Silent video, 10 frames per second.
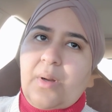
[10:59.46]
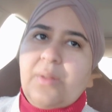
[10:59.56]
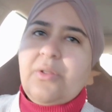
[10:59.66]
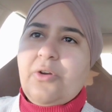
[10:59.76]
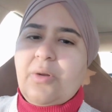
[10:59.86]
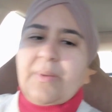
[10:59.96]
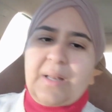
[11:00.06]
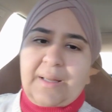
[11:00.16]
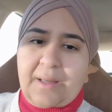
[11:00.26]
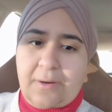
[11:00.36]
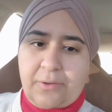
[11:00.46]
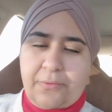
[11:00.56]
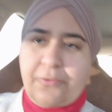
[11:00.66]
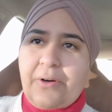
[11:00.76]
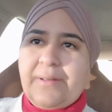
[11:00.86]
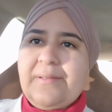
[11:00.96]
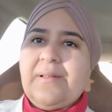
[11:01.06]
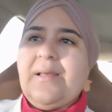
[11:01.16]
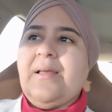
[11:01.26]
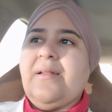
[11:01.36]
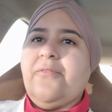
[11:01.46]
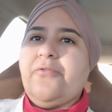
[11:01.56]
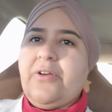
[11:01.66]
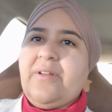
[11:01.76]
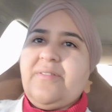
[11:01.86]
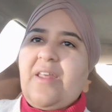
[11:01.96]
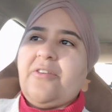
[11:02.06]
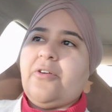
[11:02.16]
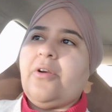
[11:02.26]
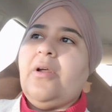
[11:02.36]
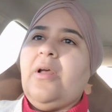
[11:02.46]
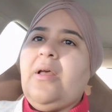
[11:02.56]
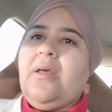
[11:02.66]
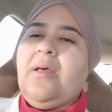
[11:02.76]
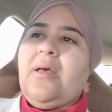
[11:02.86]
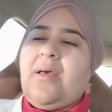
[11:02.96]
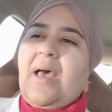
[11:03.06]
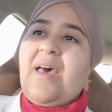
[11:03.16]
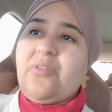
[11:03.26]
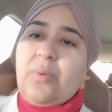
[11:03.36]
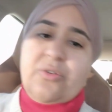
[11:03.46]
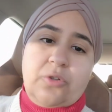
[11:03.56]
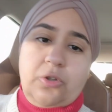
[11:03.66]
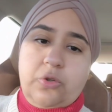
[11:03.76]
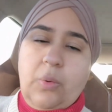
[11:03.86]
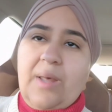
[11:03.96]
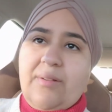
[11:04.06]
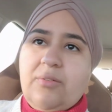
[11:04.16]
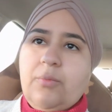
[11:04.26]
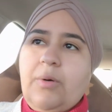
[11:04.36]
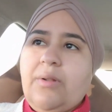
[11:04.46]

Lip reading: they're going to be like on the front and center. As was told to us, well,